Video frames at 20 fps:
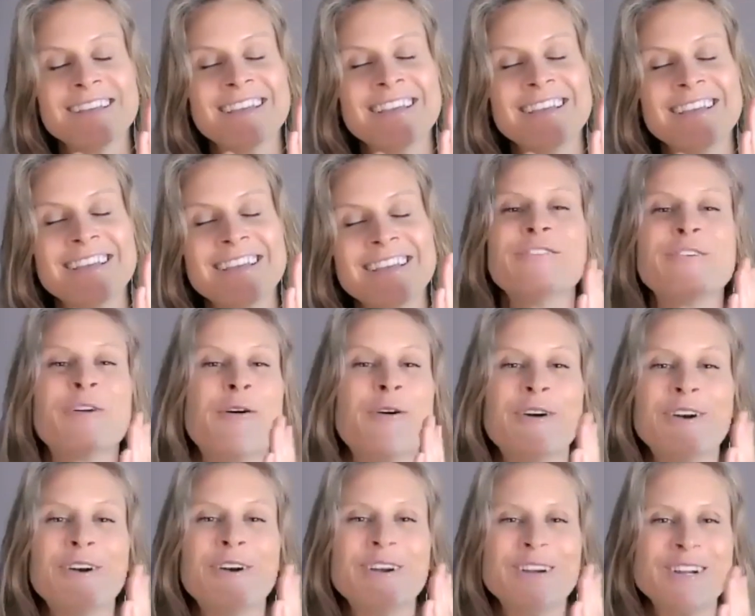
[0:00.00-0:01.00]
and of
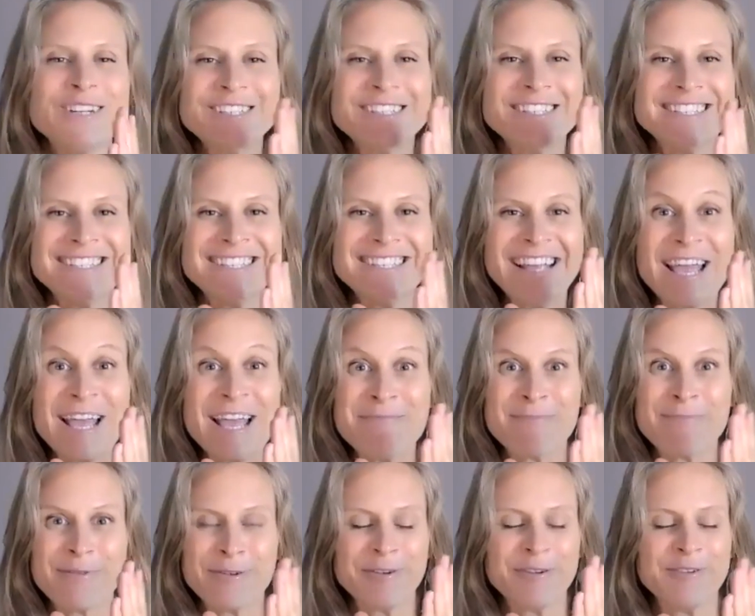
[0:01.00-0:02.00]
course,
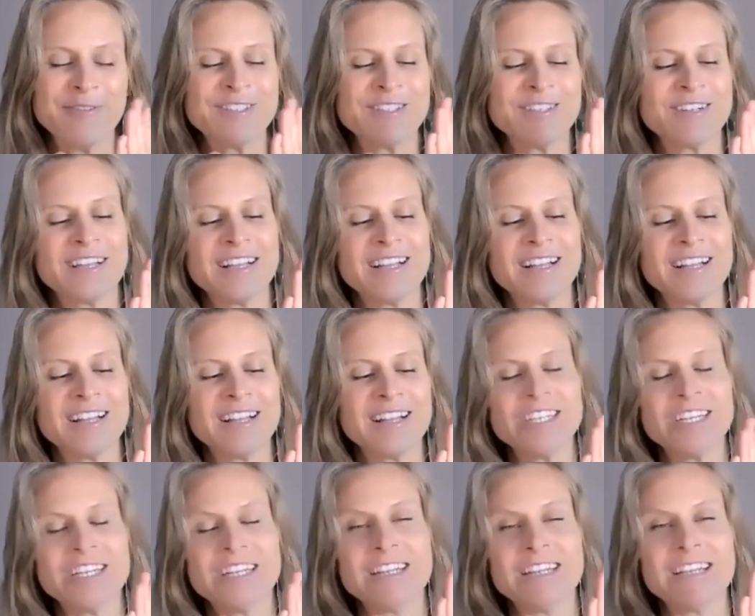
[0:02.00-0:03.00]
improve
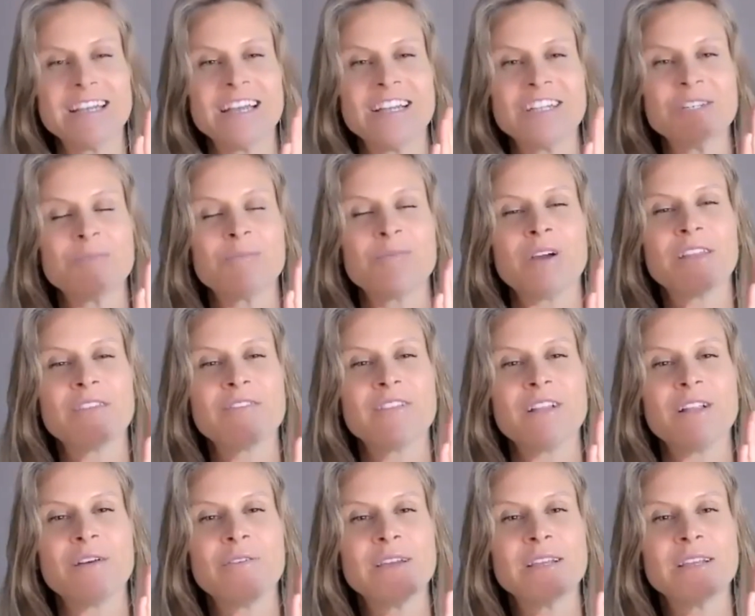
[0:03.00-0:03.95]
circulation and get your blood flowing.